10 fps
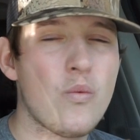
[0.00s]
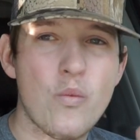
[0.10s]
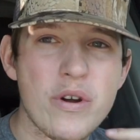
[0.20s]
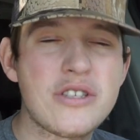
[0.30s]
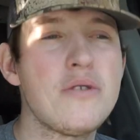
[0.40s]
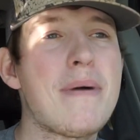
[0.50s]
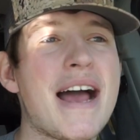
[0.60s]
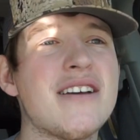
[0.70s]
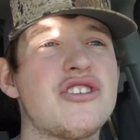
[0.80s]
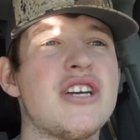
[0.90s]
once you
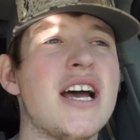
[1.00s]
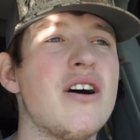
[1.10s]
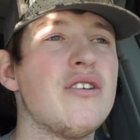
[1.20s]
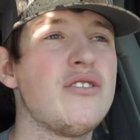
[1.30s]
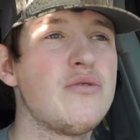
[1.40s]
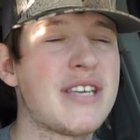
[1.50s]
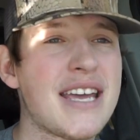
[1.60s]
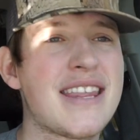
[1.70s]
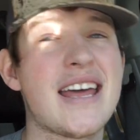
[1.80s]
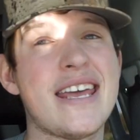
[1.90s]
buy a shell, you
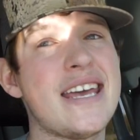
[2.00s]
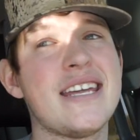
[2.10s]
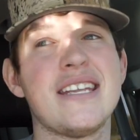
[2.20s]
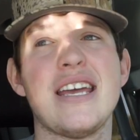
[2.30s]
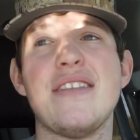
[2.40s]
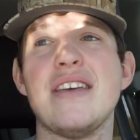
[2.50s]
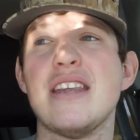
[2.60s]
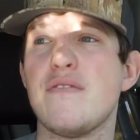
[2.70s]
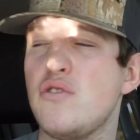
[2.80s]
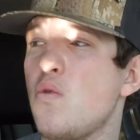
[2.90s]
take that hit, and
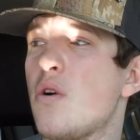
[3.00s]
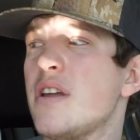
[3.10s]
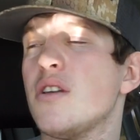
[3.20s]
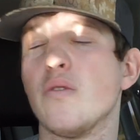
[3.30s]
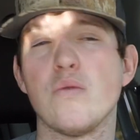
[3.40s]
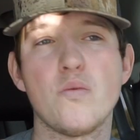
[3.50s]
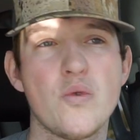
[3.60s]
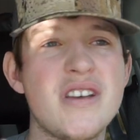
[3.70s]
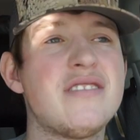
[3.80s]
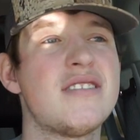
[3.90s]
then if you wanted to
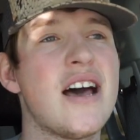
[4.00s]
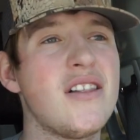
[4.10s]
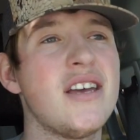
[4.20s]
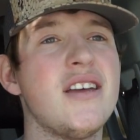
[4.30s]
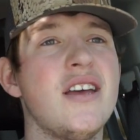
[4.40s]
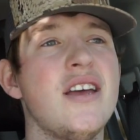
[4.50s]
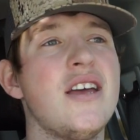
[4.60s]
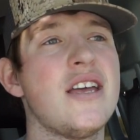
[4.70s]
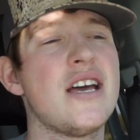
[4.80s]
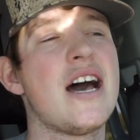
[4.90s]
resell it,
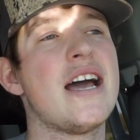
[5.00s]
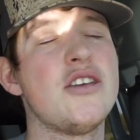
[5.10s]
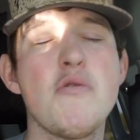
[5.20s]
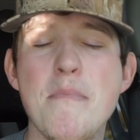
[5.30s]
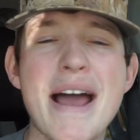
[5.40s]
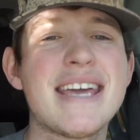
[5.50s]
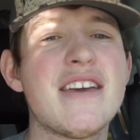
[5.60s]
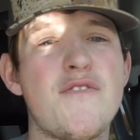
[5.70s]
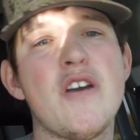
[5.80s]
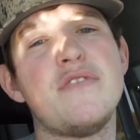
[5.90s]
you might
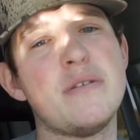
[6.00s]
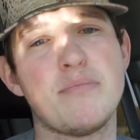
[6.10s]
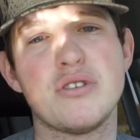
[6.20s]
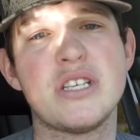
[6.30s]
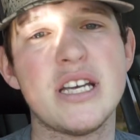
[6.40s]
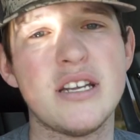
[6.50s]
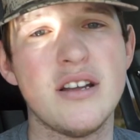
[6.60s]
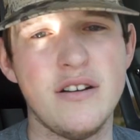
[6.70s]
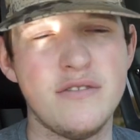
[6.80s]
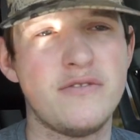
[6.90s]
get
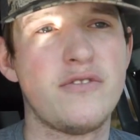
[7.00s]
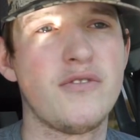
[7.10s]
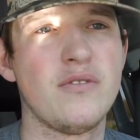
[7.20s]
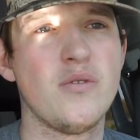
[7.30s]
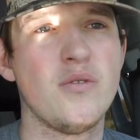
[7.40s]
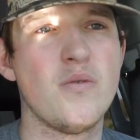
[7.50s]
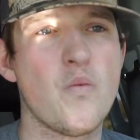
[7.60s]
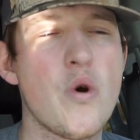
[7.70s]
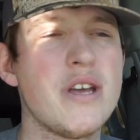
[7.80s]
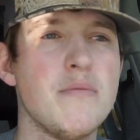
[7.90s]
50% of
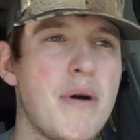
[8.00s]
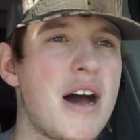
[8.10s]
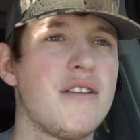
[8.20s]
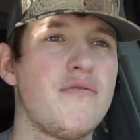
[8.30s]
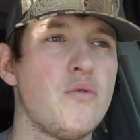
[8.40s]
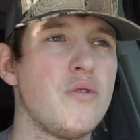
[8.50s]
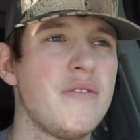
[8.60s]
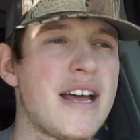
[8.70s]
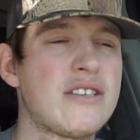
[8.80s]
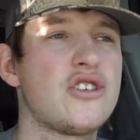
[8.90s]
what you bought it for.
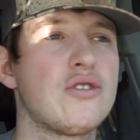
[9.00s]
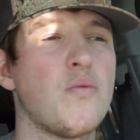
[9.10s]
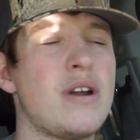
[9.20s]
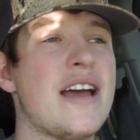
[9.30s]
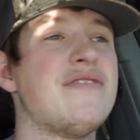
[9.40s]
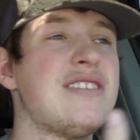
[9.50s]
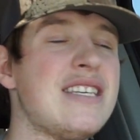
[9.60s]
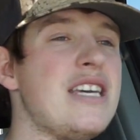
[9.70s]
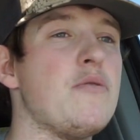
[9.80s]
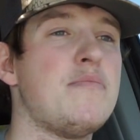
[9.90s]
That's just what I've
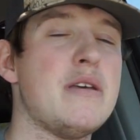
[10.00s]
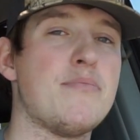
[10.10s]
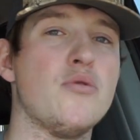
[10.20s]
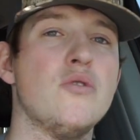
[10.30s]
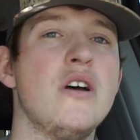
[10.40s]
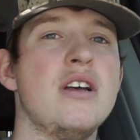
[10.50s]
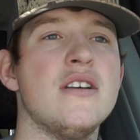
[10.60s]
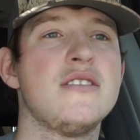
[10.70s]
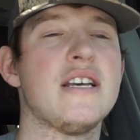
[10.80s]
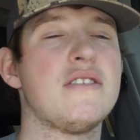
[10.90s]
seen with people
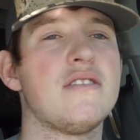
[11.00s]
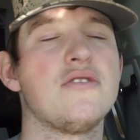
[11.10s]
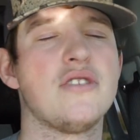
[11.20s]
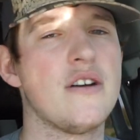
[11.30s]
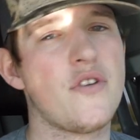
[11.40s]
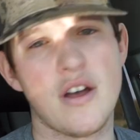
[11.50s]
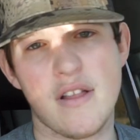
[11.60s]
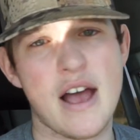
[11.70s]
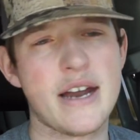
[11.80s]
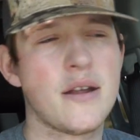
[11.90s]
selling their stuff
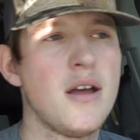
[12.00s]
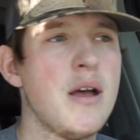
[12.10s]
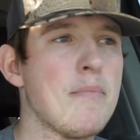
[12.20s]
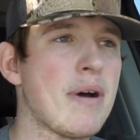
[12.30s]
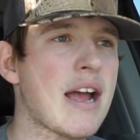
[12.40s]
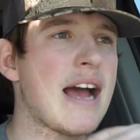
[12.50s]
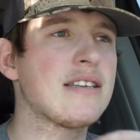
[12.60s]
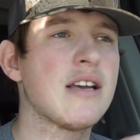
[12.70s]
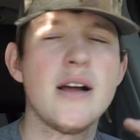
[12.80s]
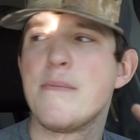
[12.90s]
online. But
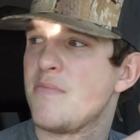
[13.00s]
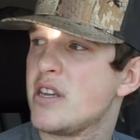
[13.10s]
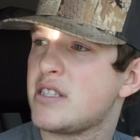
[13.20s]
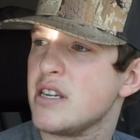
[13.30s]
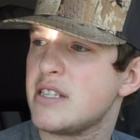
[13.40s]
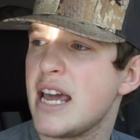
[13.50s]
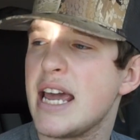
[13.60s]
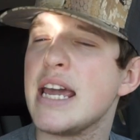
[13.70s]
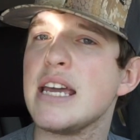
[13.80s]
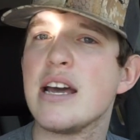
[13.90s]
guys, This is
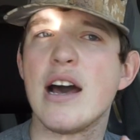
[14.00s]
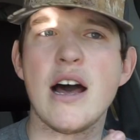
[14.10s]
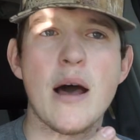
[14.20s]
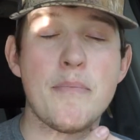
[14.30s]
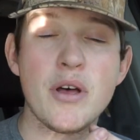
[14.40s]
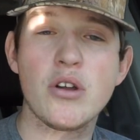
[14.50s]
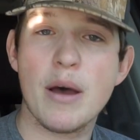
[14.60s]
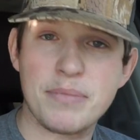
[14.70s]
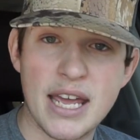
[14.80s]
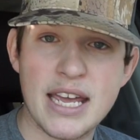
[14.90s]
a build
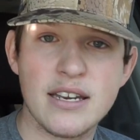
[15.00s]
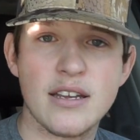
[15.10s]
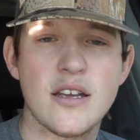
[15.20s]
update,